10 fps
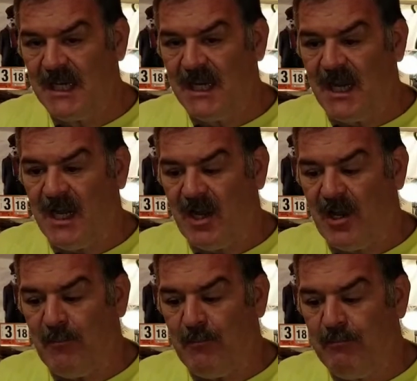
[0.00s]

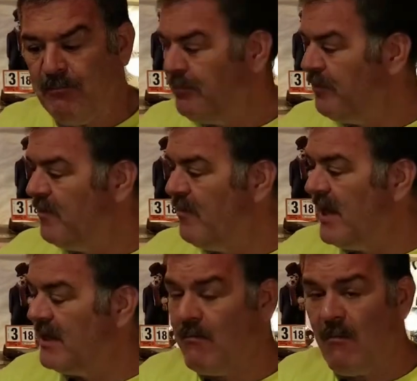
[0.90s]

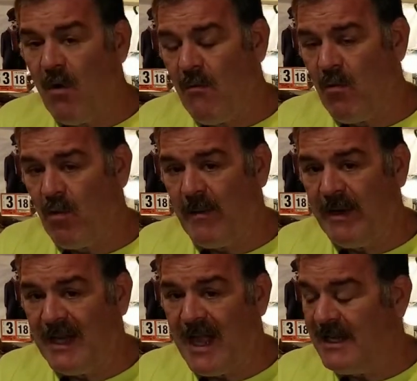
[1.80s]
like the Mobile
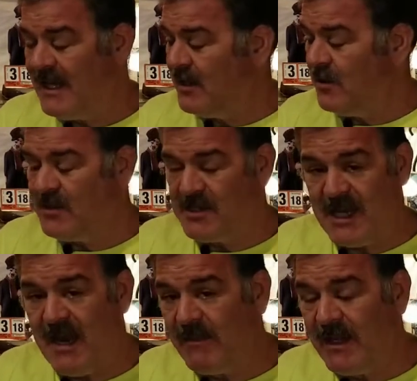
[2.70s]
Warming line, they do the
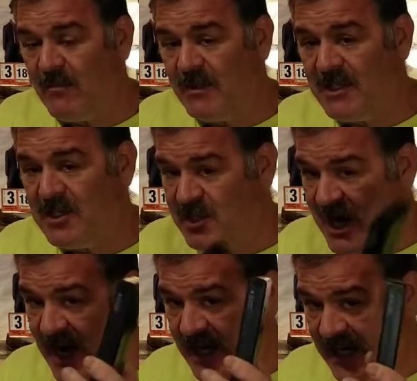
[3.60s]
same thing with the
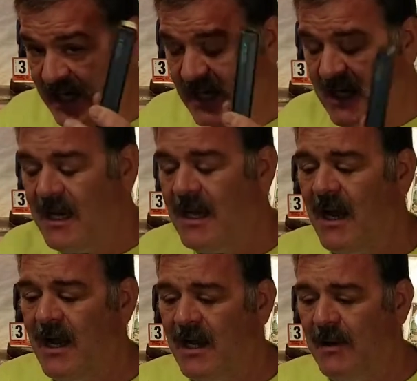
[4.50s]
jacket.
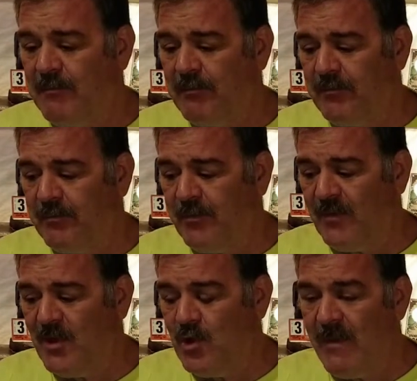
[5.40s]

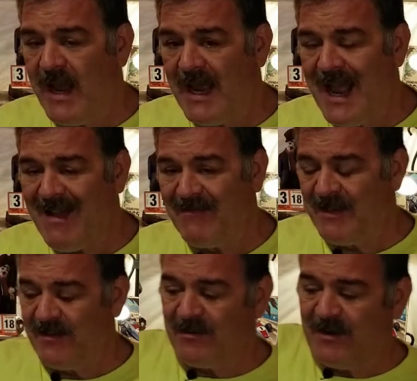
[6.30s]
You may have
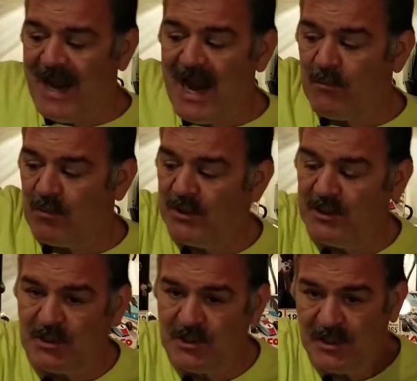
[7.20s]
different
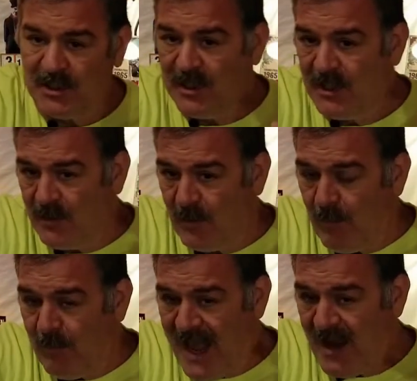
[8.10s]
amperage
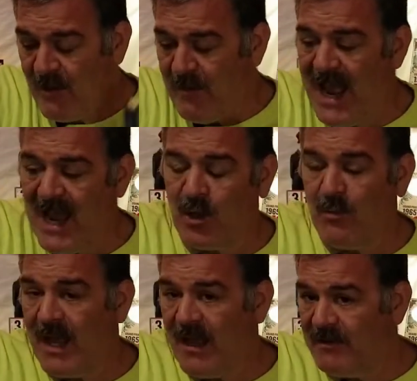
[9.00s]
battery pack, you
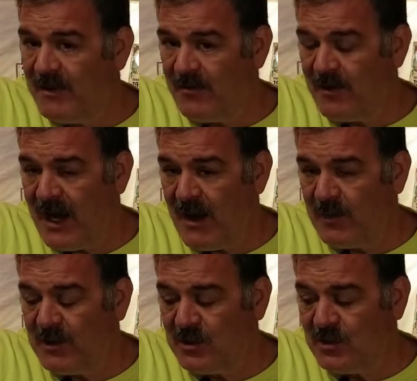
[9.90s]
may have different
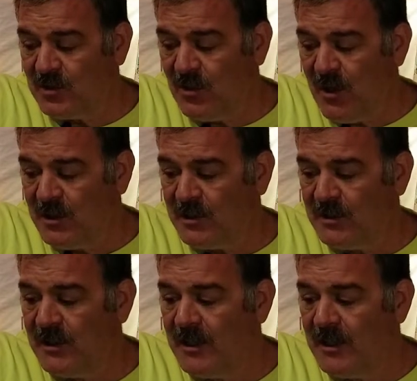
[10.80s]
amperage charger,